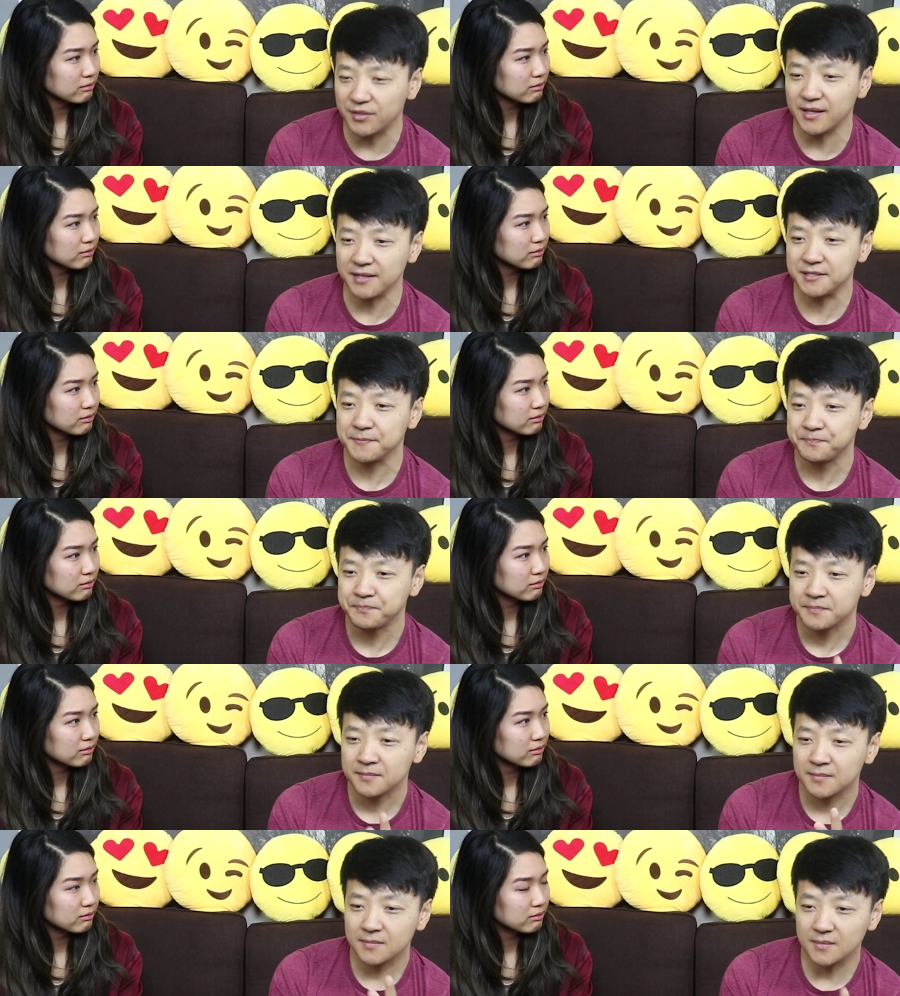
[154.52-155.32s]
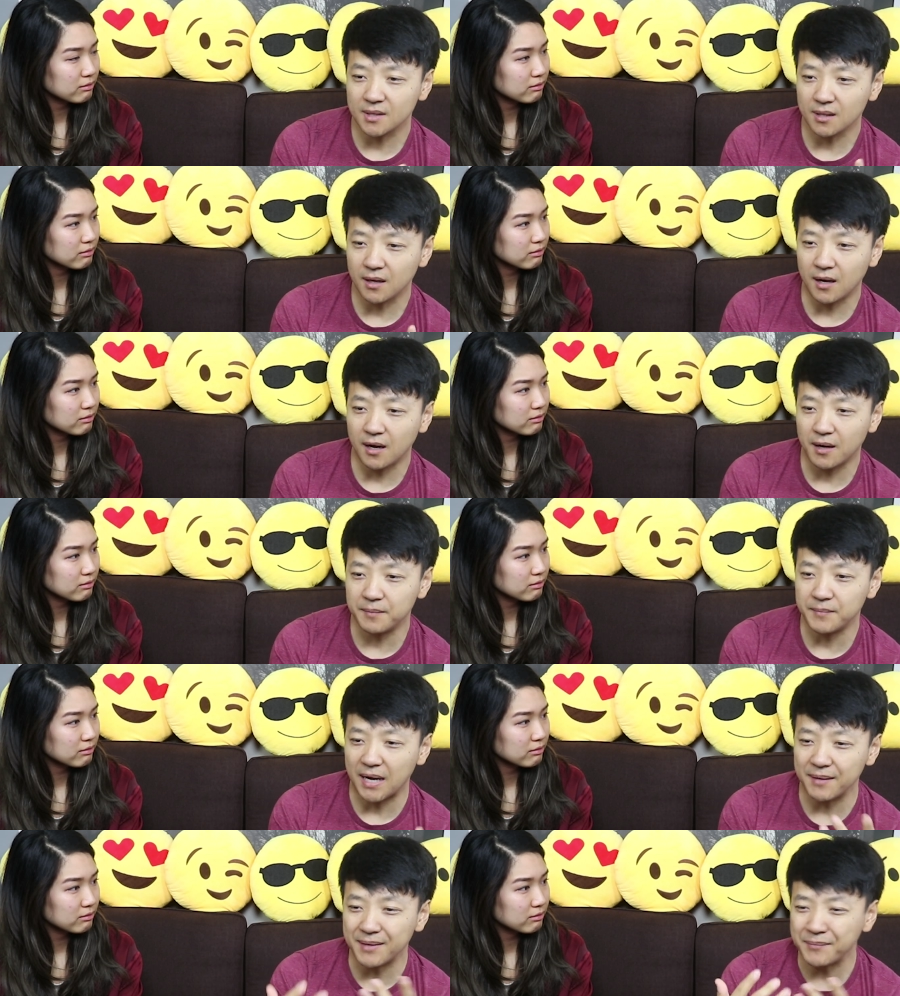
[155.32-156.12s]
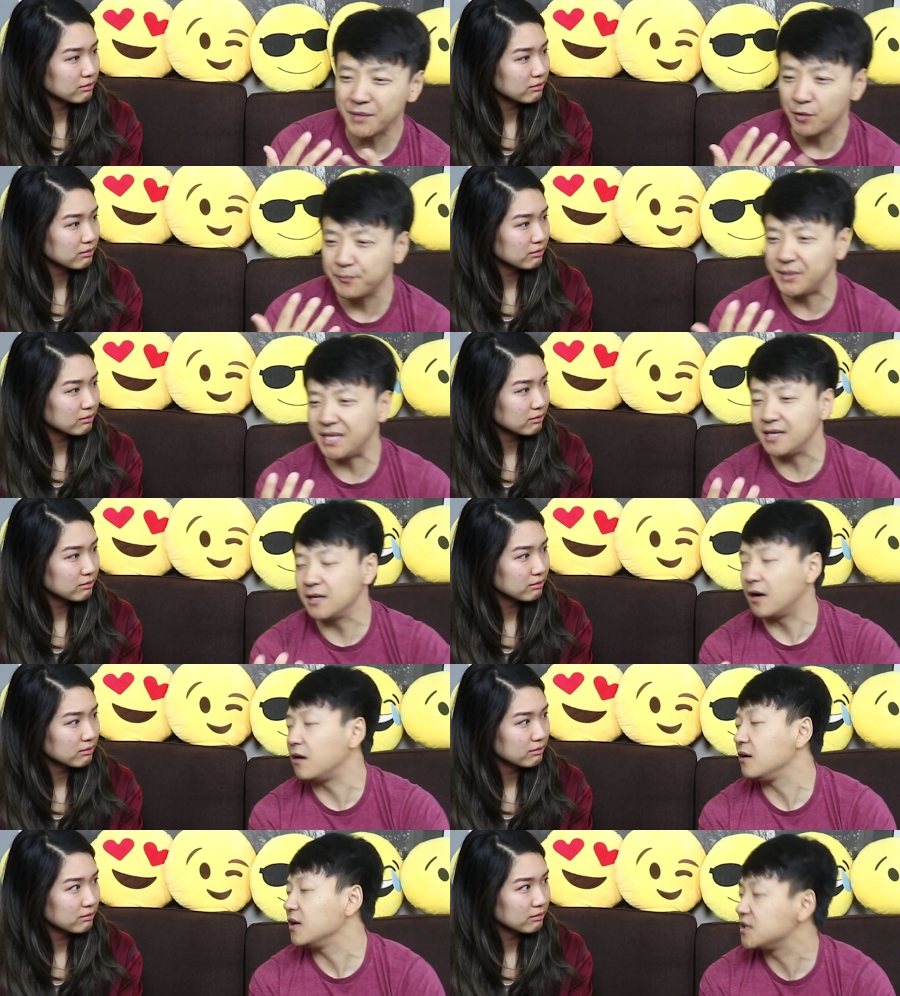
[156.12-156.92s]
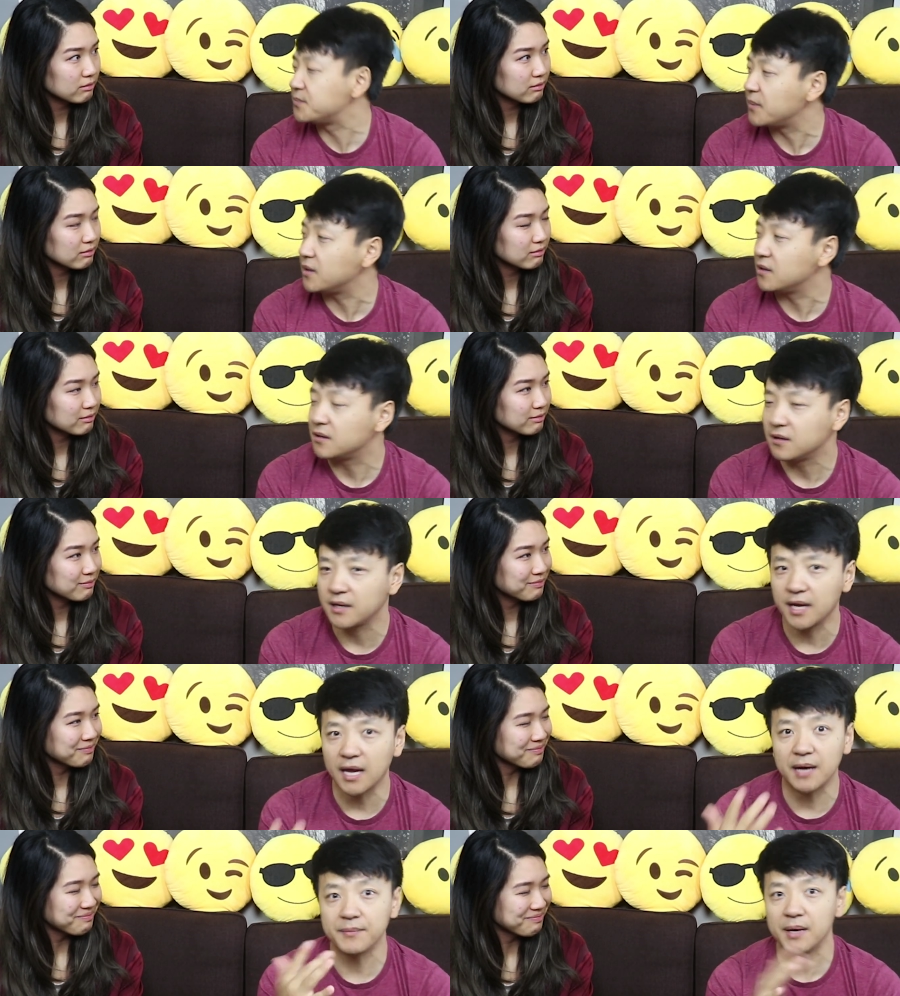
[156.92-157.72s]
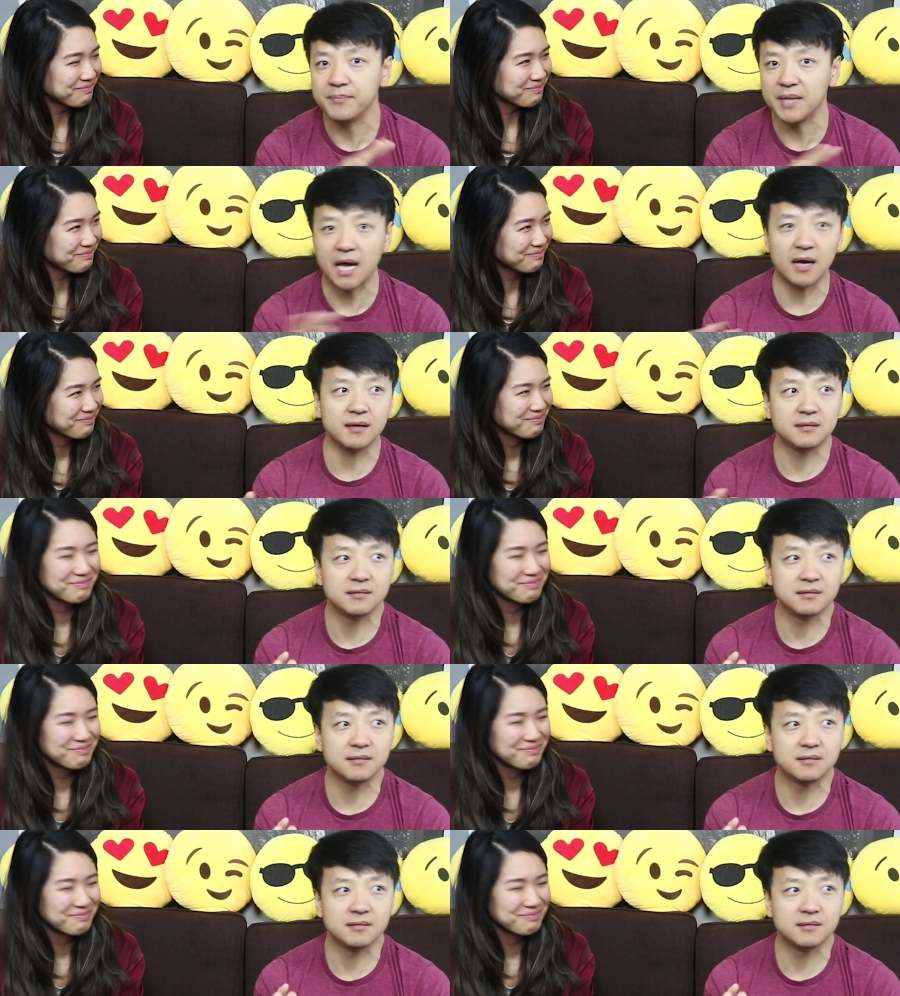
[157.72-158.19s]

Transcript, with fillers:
Speaker 1: of things. Um, I, I'm no PR expert. Okay, I'm, I'm not.